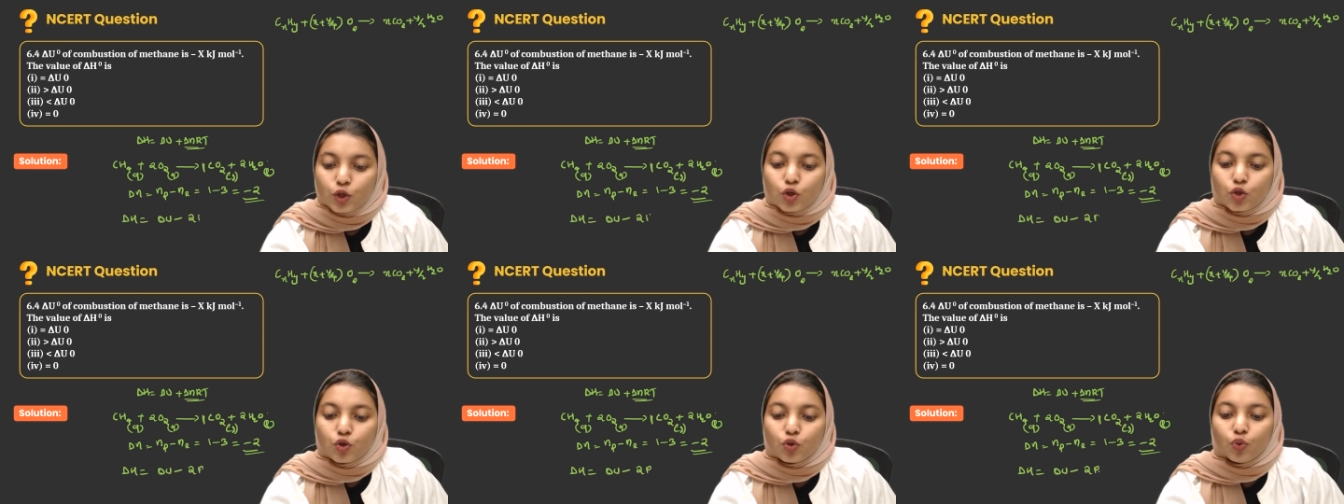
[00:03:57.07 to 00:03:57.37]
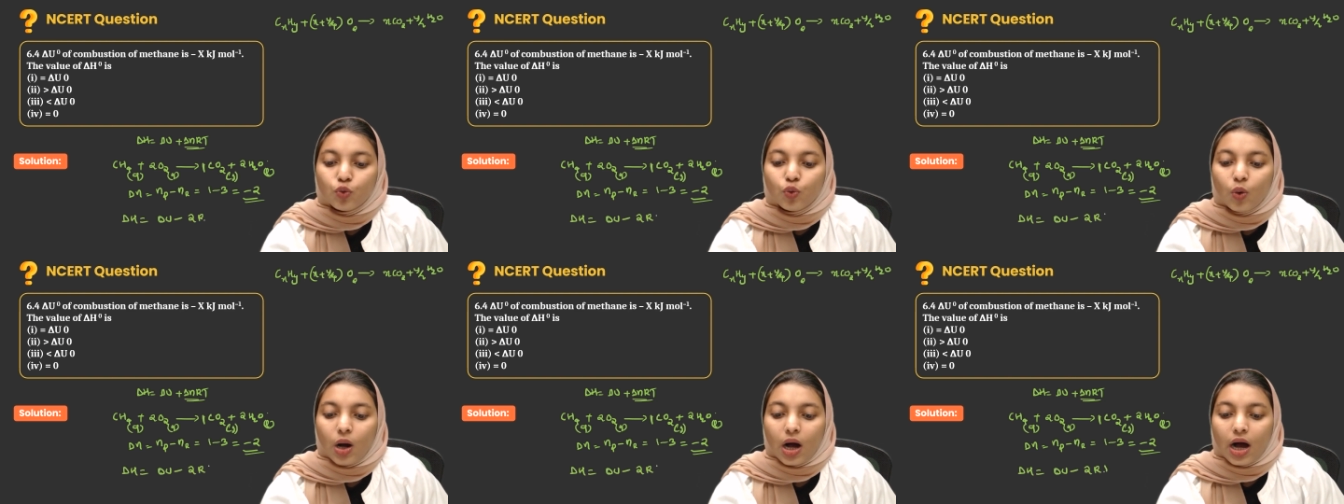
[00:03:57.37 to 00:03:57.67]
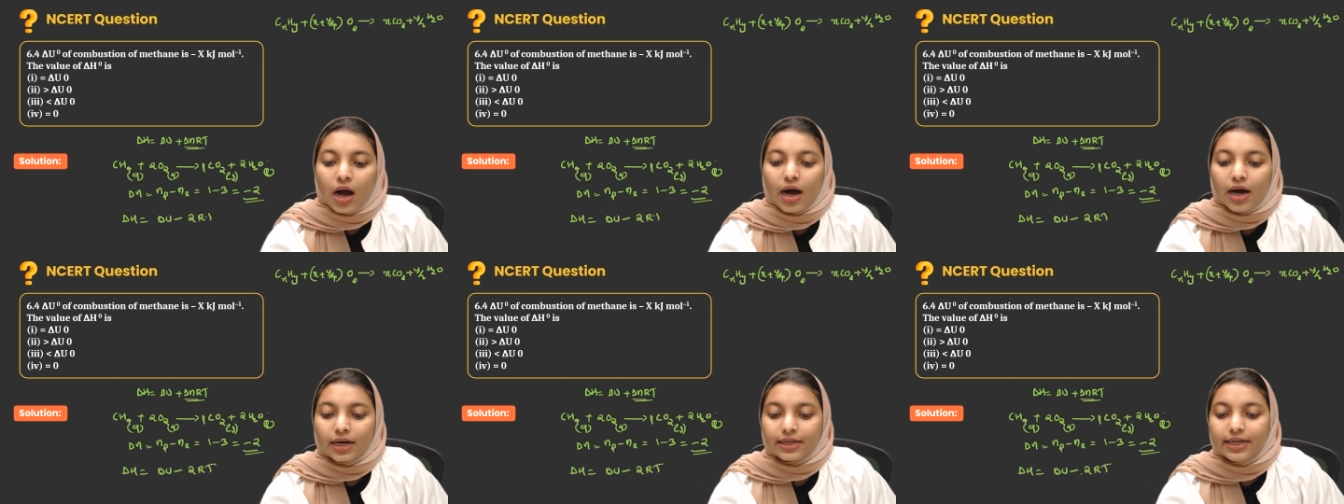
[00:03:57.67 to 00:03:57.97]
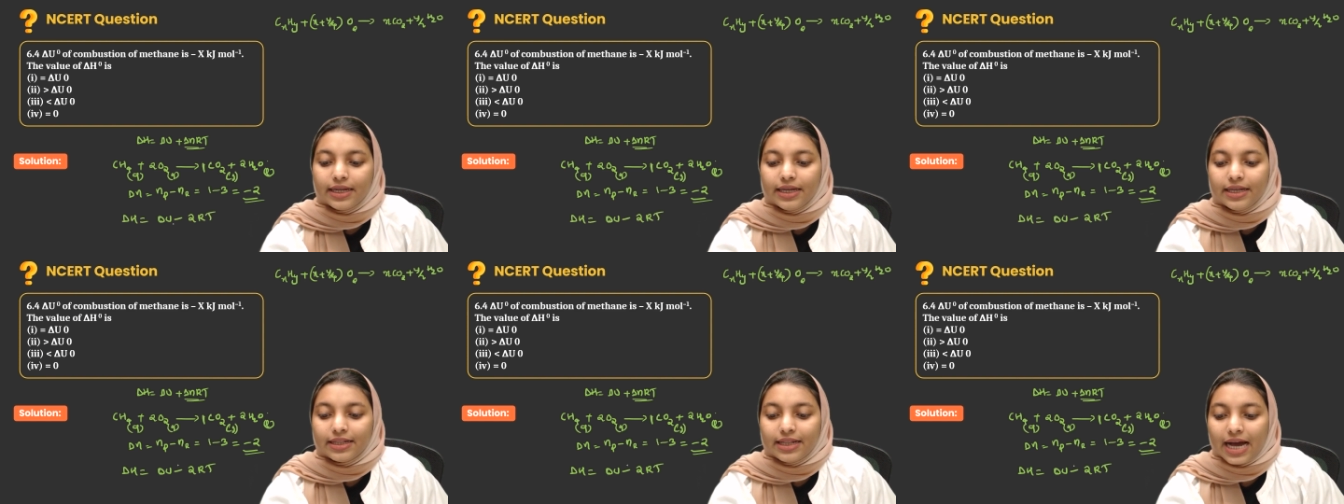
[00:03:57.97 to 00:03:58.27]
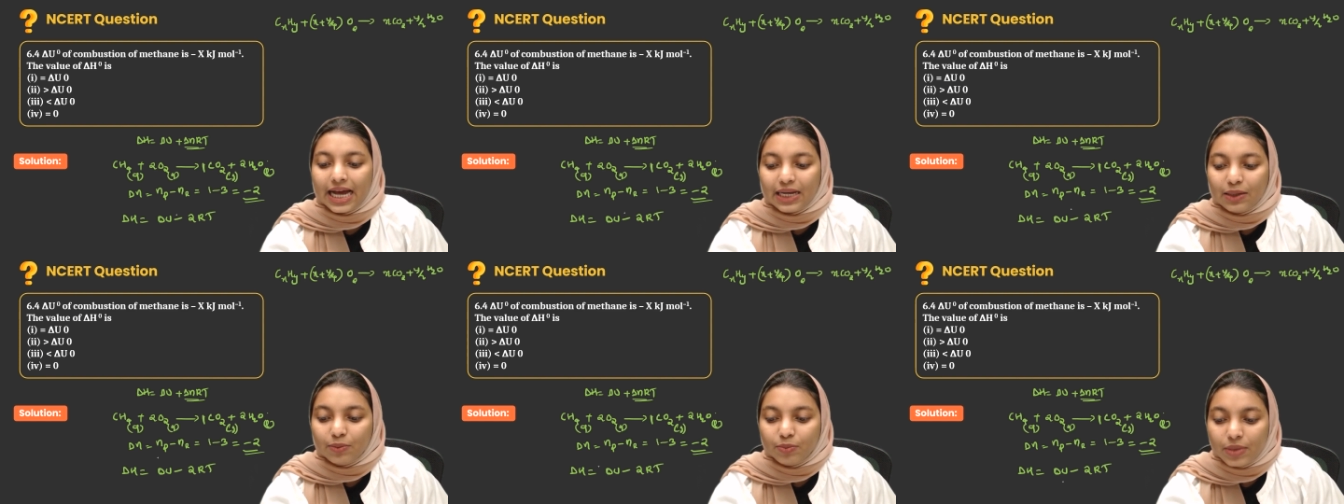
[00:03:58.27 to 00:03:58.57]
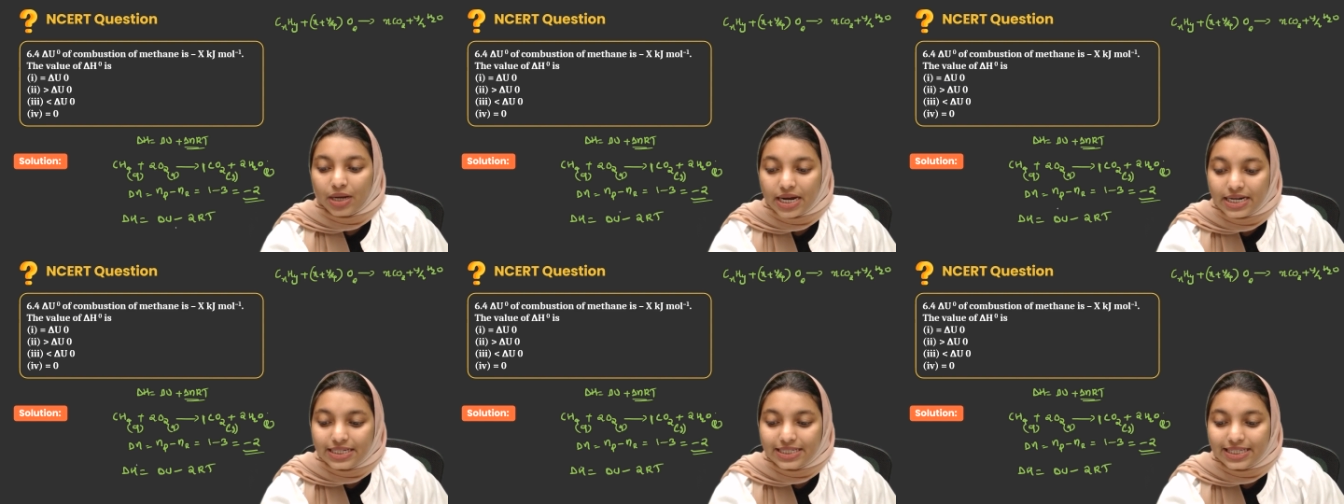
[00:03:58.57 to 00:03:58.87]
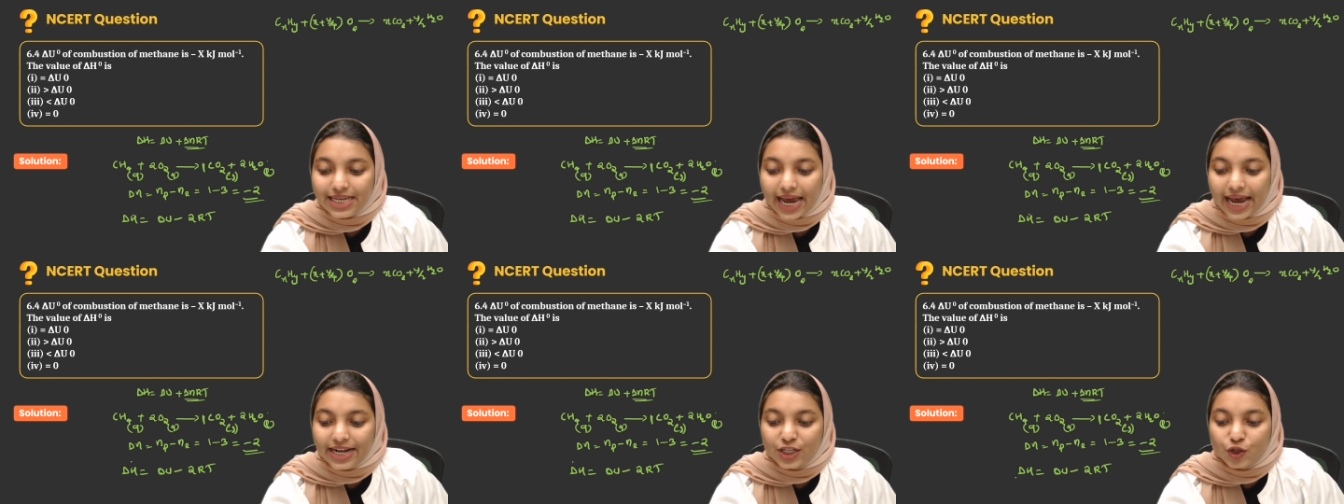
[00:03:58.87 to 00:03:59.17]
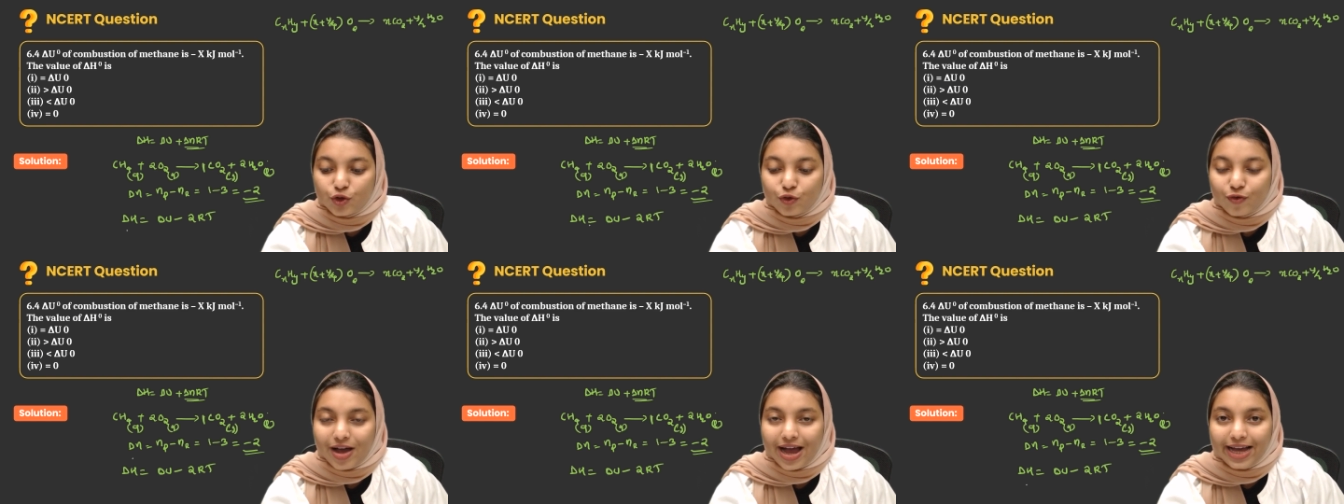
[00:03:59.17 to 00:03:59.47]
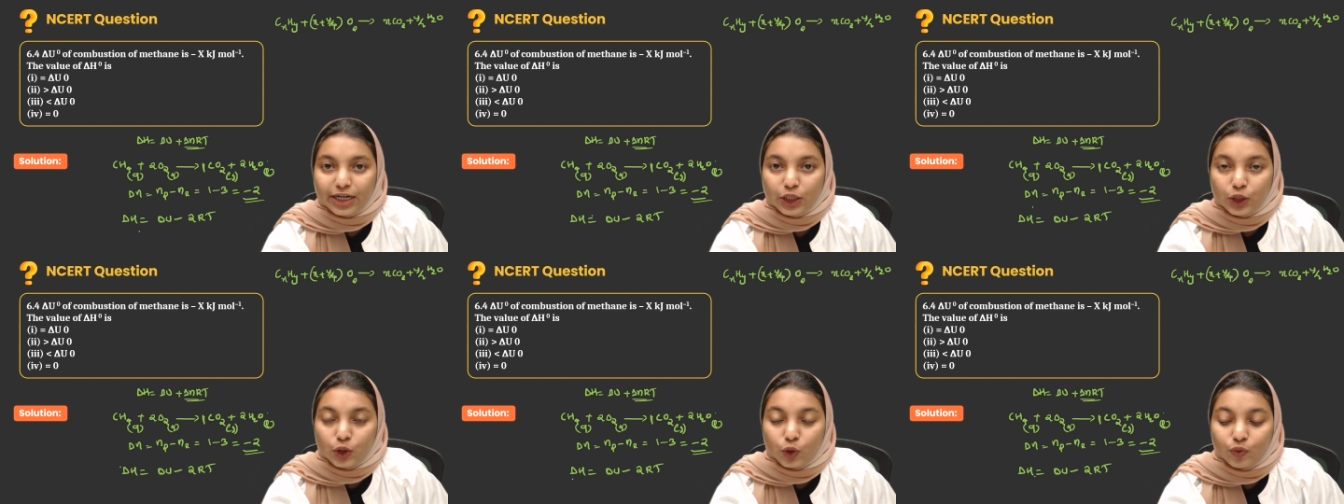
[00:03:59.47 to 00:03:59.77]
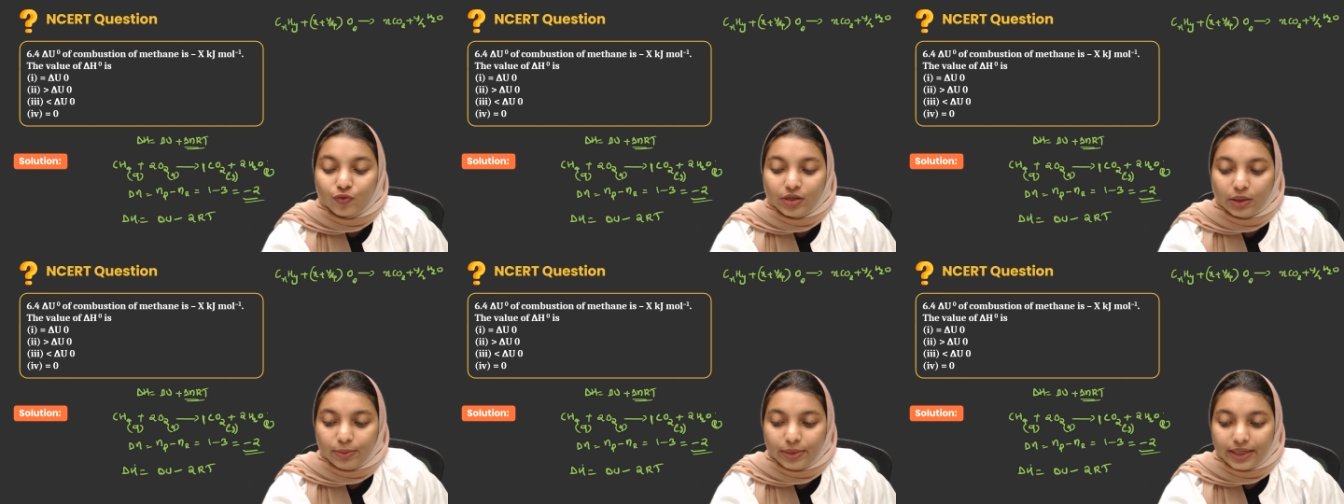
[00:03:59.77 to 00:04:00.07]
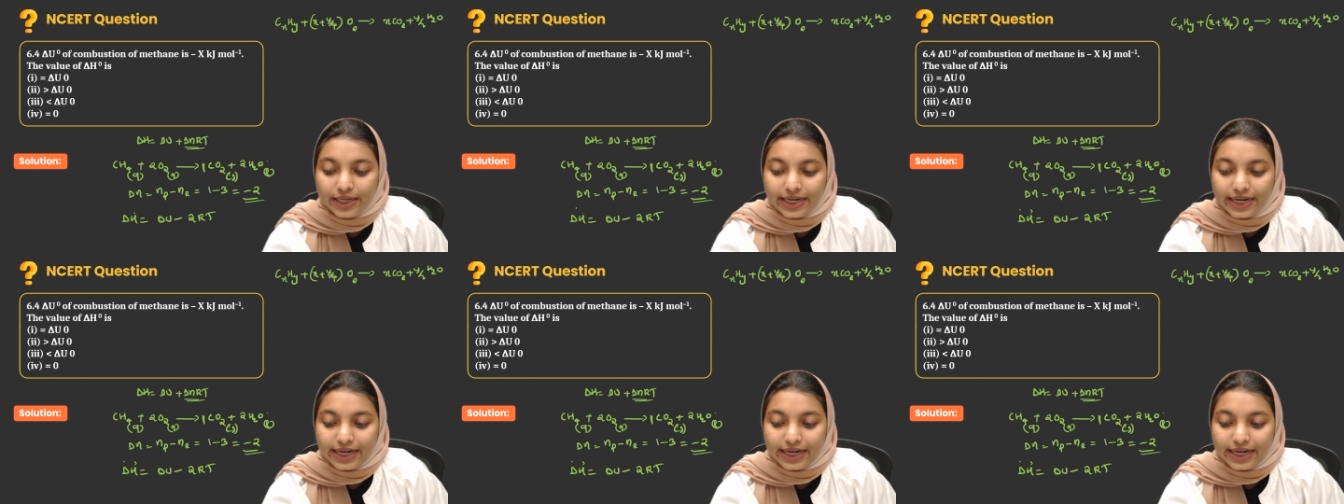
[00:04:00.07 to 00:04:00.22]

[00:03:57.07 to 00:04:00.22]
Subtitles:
2RT. That means H value will be,